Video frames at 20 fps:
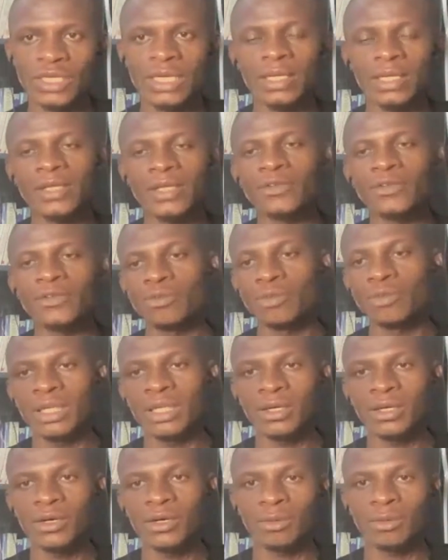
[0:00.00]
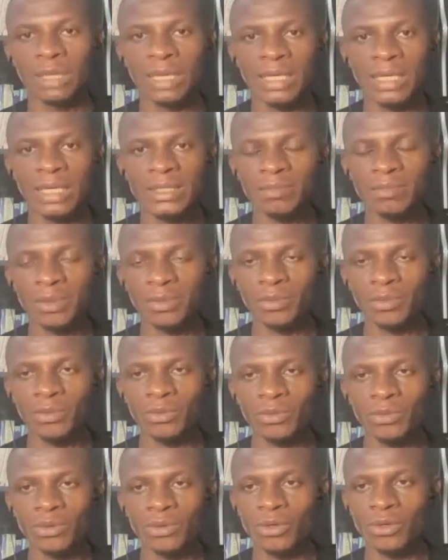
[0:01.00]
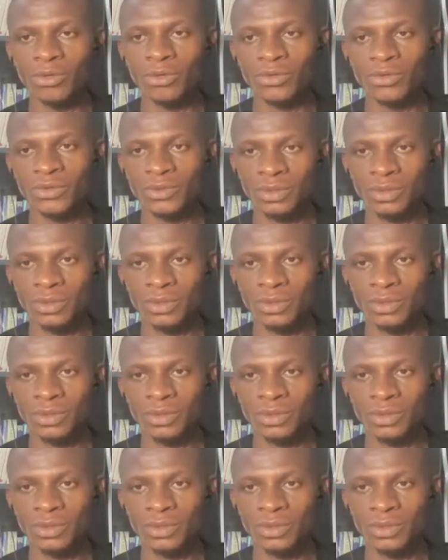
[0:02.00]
And then you bring the compliance people or,